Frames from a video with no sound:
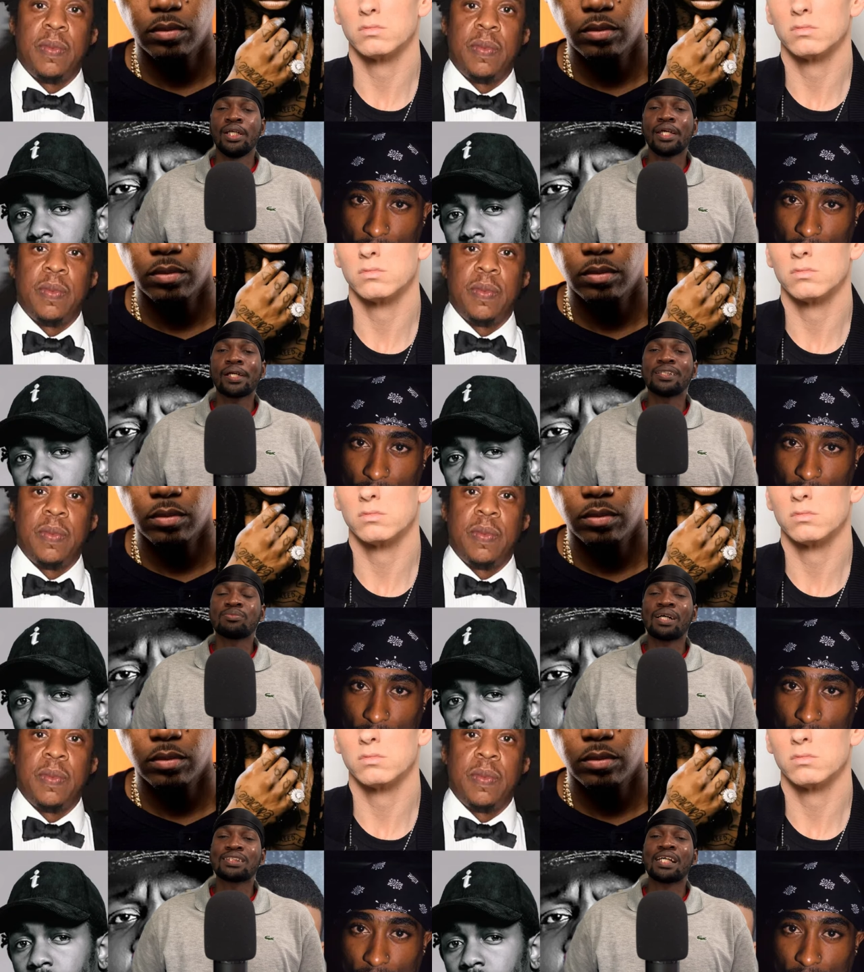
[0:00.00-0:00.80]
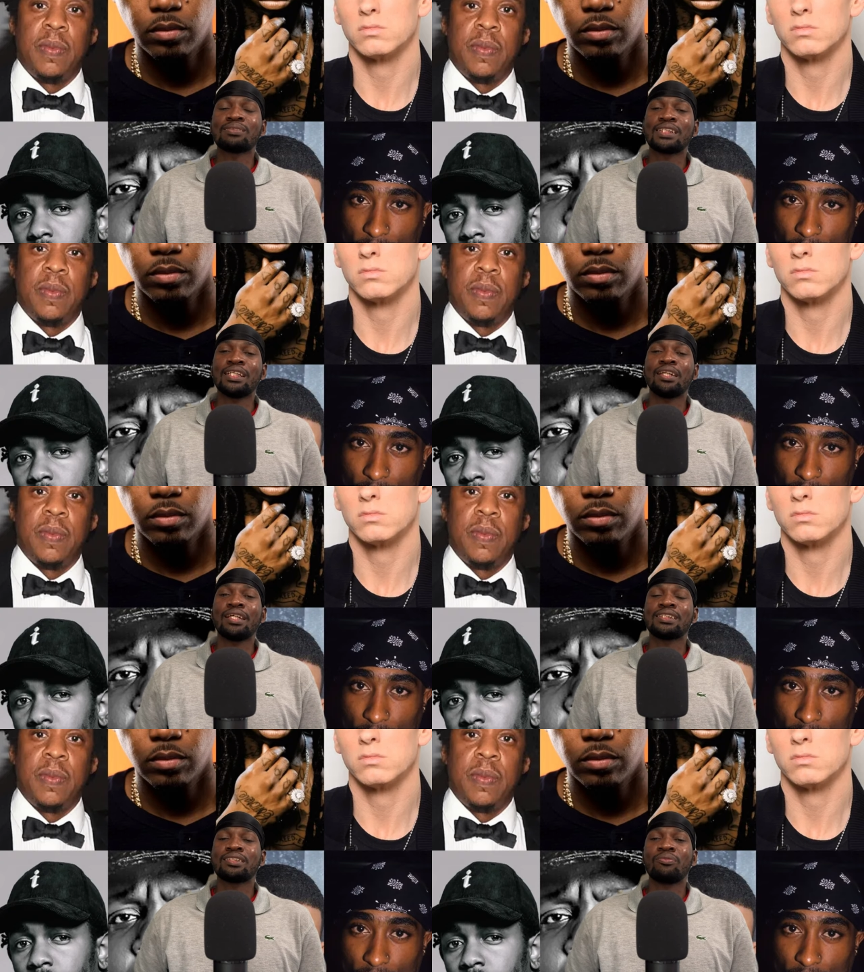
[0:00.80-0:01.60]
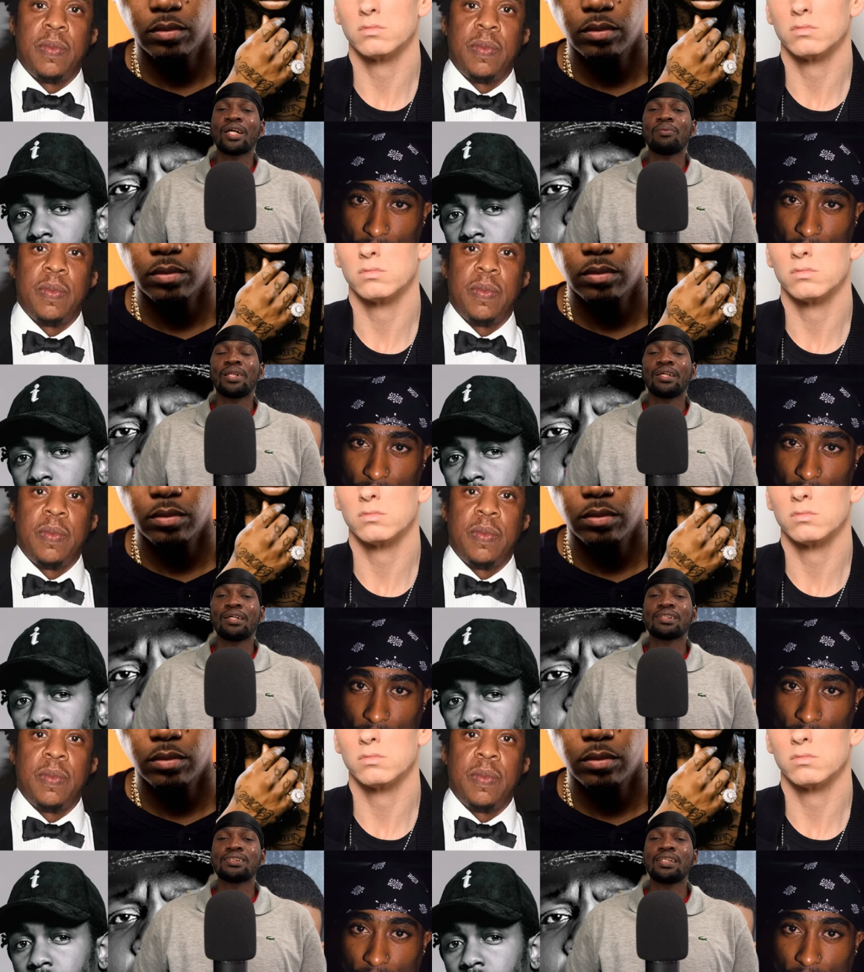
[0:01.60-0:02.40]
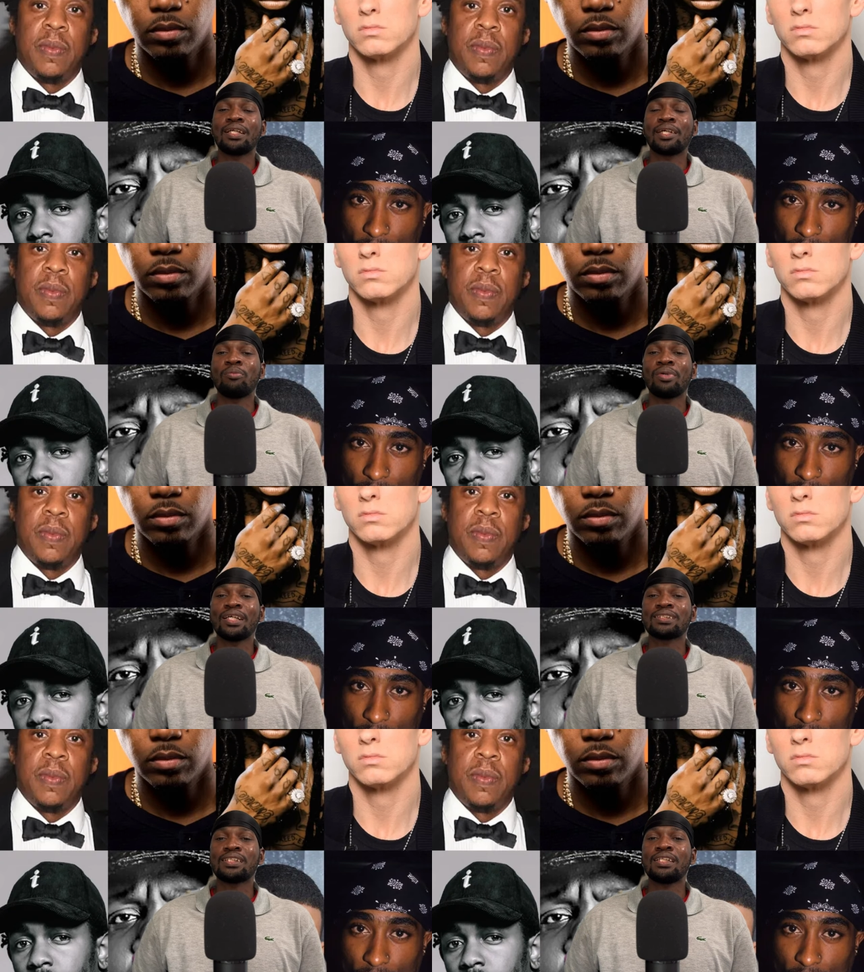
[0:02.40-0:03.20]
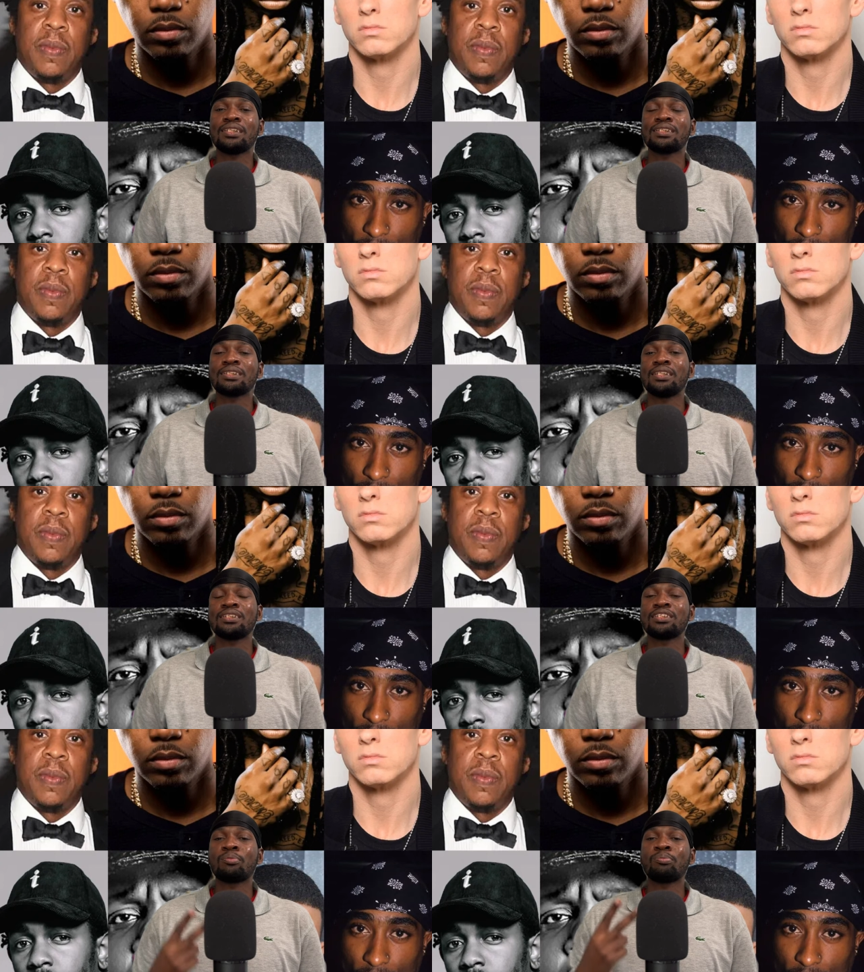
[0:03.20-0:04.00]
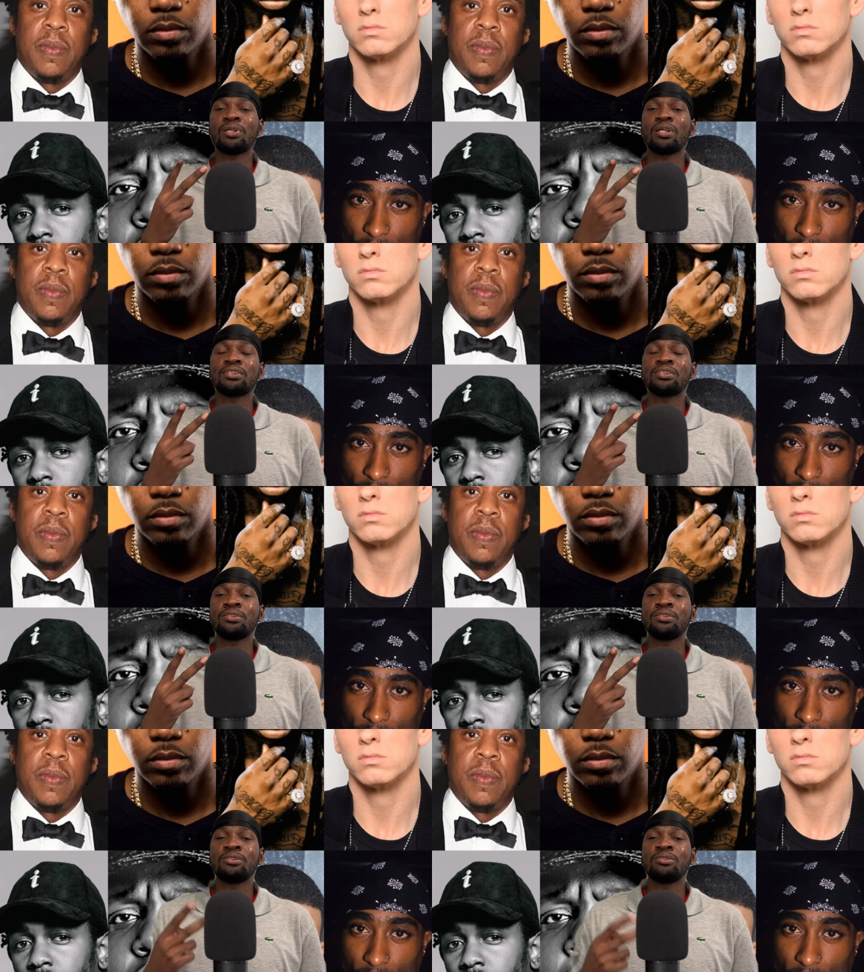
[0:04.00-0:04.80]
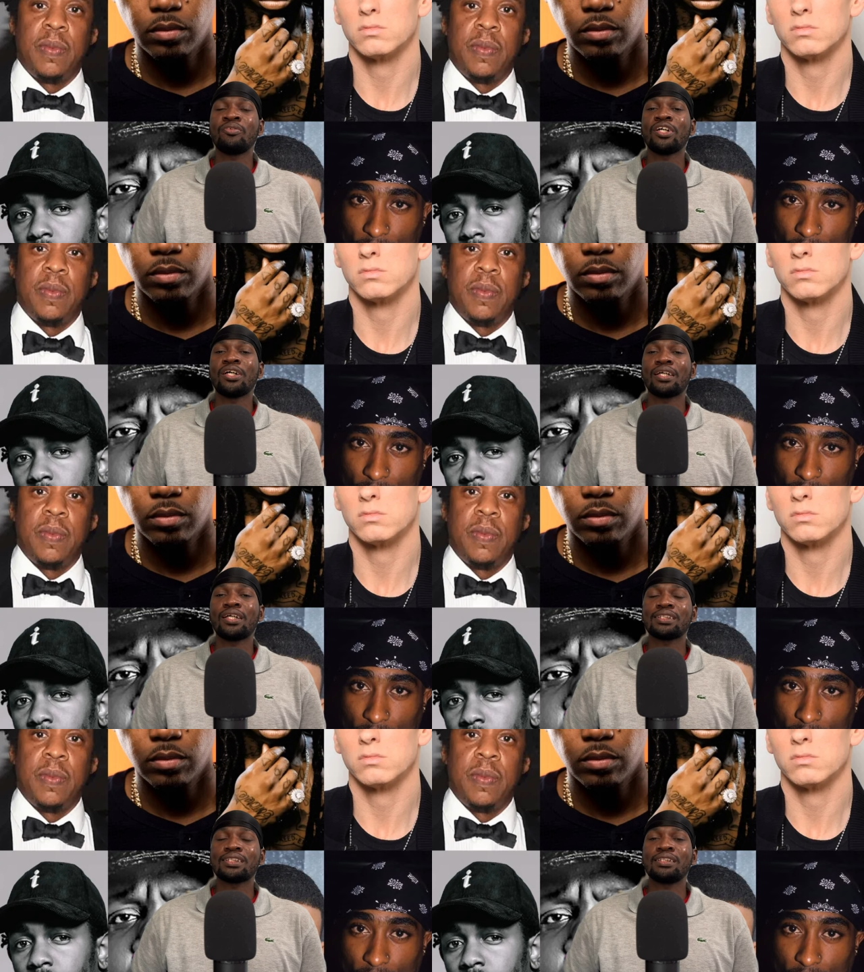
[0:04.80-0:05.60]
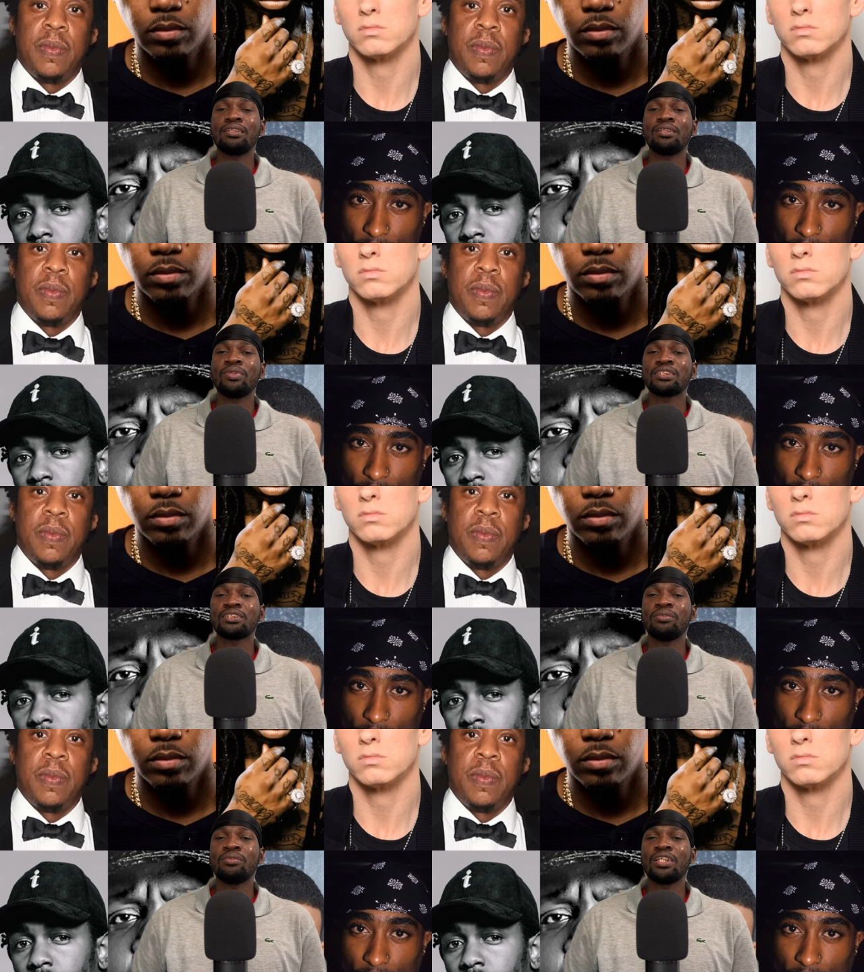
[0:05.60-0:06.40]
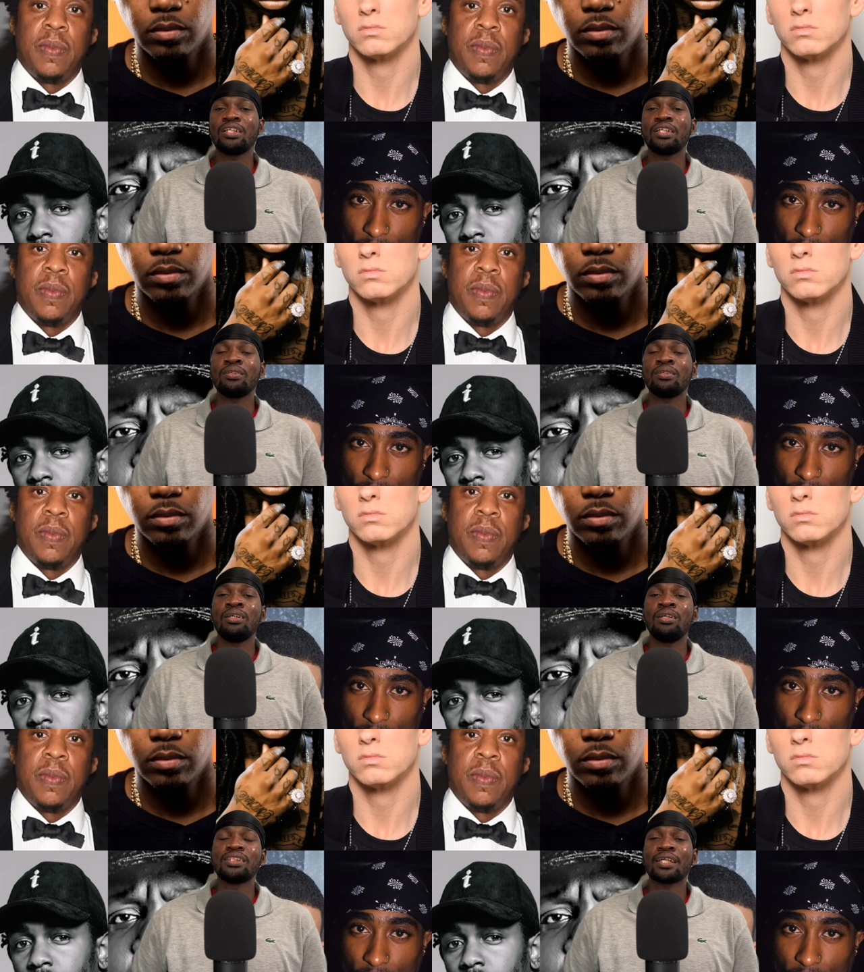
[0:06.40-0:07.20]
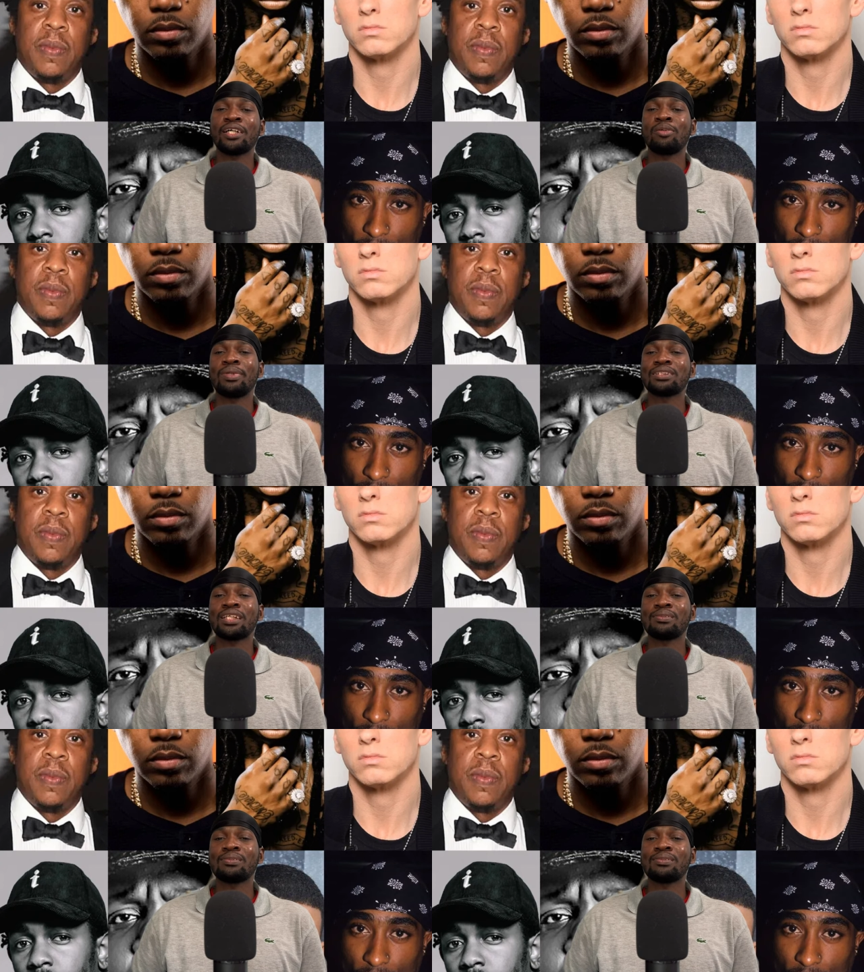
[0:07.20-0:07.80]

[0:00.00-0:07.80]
Speaker 1: And there goes my top 10 list of rap lyrics that didn't make sense. This is a part 2. If y'all like to see the original video, check out my top